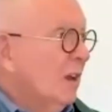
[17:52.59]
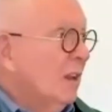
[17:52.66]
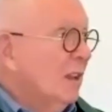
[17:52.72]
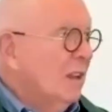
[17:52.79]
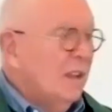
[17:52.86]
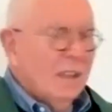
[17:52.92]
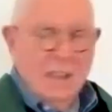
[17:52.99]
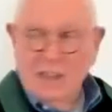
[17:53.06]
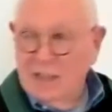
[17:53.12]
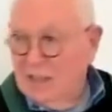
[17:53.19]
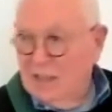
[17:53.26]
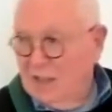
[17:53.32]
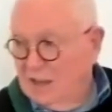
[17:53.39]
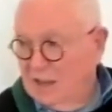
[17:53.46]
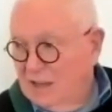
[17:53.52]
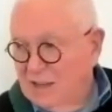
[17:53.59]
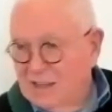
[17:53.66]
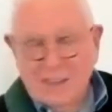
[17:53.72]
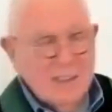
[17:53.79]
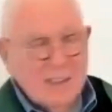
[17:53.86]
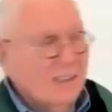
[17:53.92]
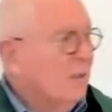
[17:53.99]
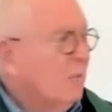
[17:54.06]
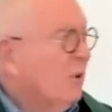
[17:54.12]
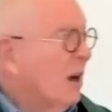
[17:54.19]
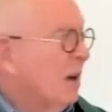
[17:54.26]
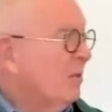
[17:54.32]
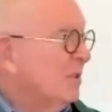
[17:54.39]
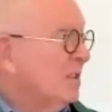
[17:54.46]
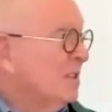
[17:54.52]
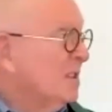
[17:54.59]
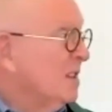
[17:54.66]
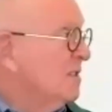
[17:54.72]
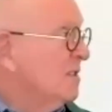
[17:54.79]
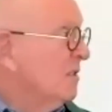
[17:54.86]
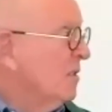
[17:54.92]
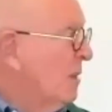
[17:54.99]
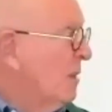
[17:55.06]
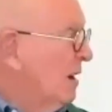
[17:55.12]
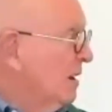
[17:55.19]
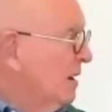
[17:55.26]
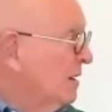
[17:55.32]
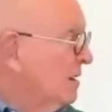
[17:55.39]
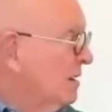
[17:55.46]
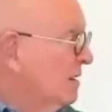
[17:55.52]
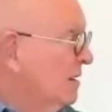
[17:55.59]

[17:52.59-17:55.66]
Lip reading: The primal disease of the mind.